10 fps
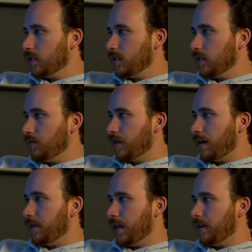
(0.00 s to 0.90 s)
So
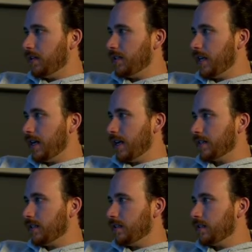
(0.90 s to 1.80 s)
grab that on the
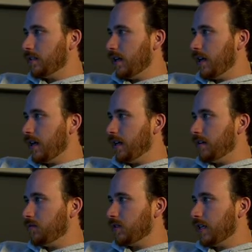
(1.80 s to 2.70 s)
Z-axis,
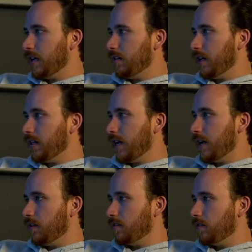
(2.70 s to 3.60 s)
and we'll scale that down.